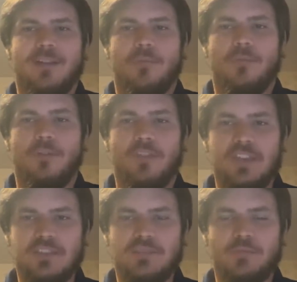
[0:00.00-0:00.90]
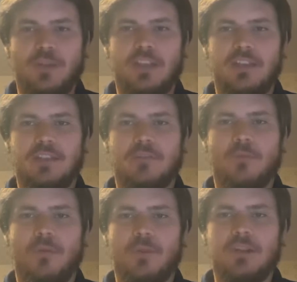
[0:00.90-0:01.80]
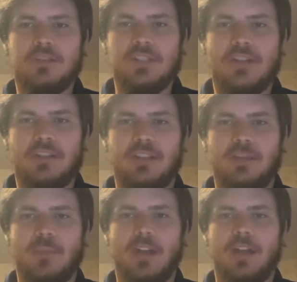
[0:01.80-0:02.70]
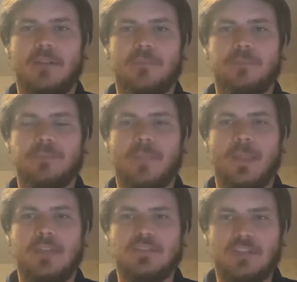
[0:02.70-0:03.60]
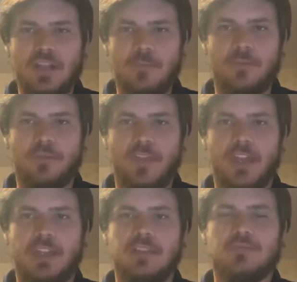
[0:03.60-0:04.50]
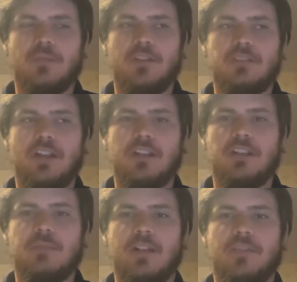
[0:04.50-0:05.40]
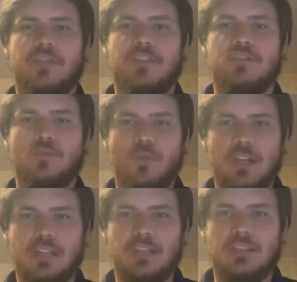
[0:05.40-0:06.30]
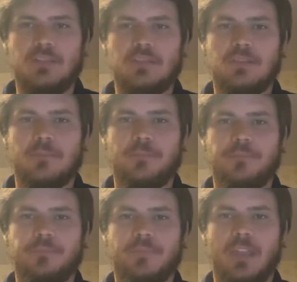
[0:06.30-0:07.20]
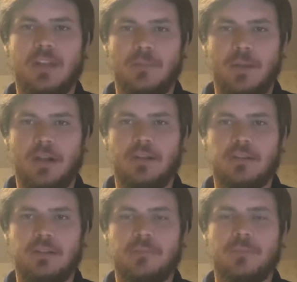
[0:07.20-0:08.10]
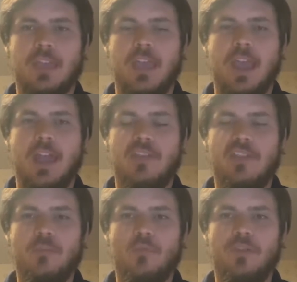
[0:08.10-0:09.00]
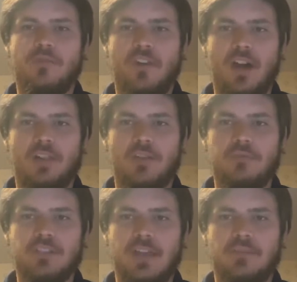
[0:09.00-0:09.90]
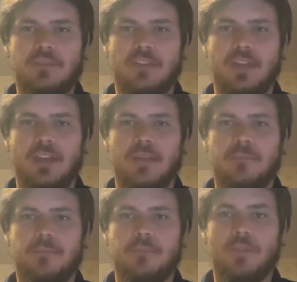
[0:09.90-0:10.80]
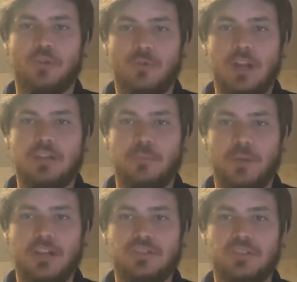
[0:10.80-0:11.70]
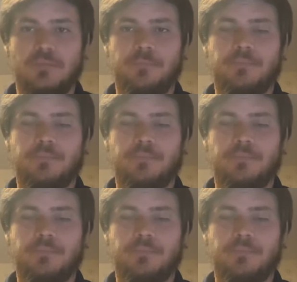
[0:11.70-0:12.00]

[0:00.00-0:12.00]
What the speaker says: Well, this week, what we are talking about is a couple things. We are talking about the 20s in America, and then what follows after that, the Great Depression.